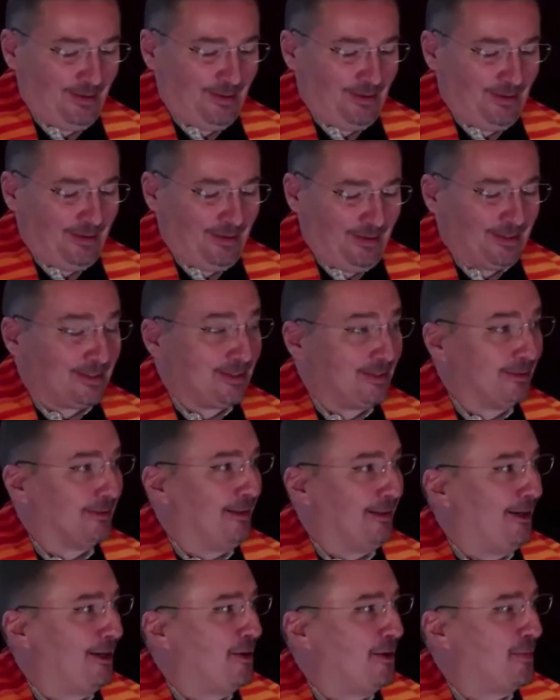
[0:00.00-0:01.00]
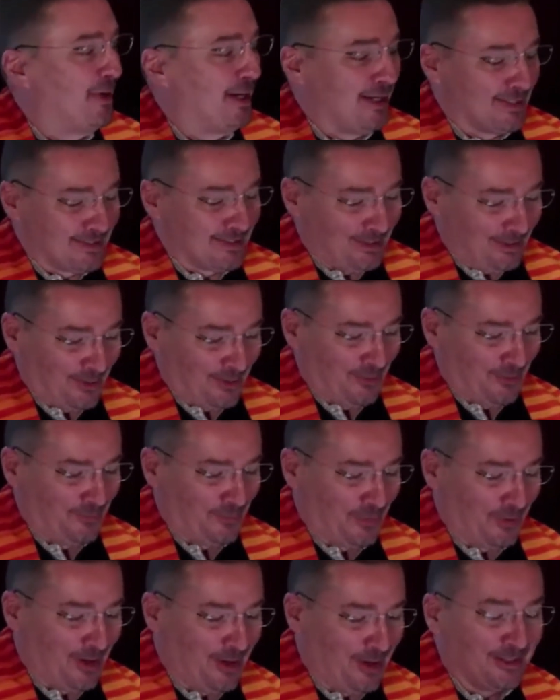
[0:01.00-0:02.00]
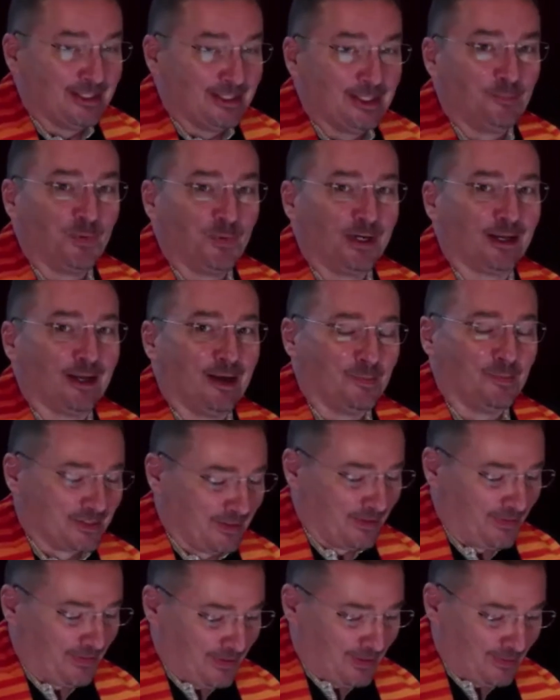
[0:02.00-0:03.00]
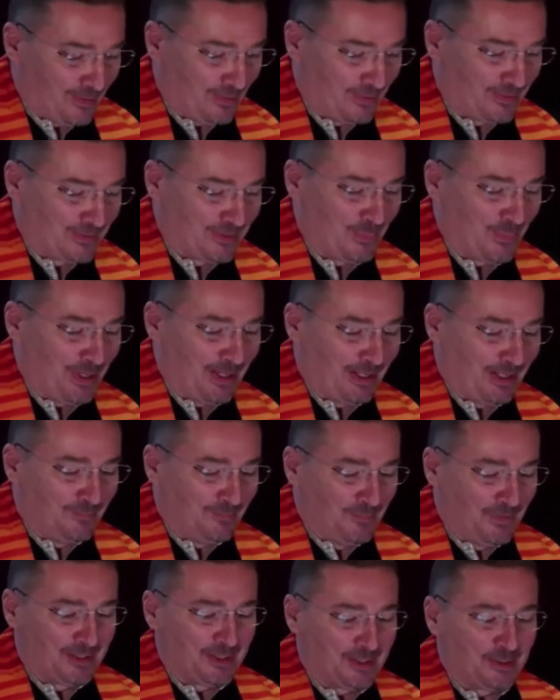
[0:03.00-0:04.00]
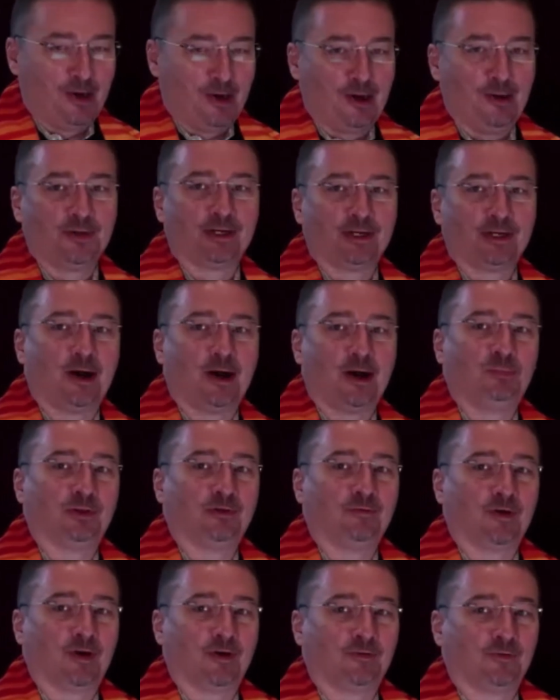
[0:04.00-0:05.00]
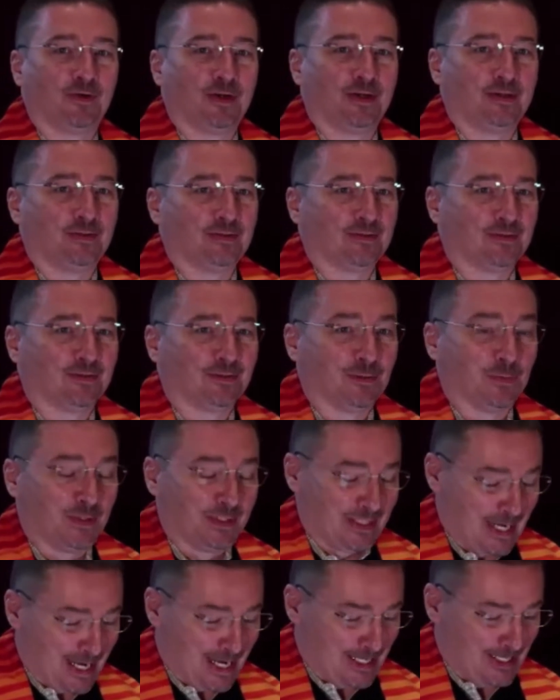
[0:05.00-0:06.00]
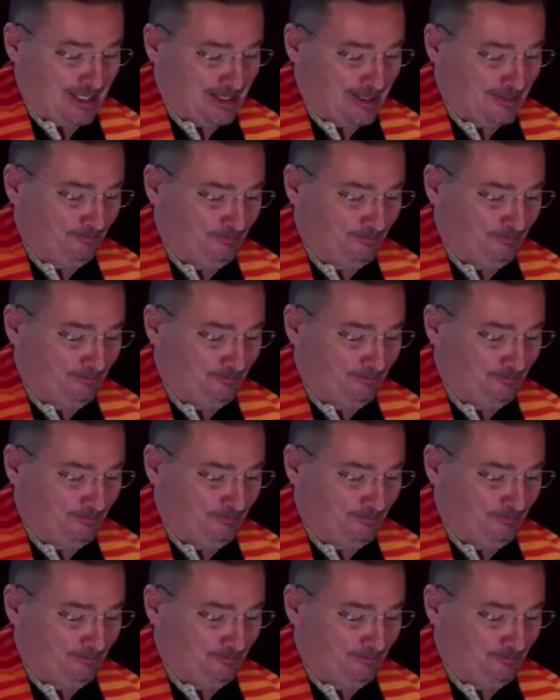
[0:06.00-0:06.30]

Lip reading: Still, I am a sucker for a hot tip when it comes to theater, so I convinced Bob and a couple of our friends to attend.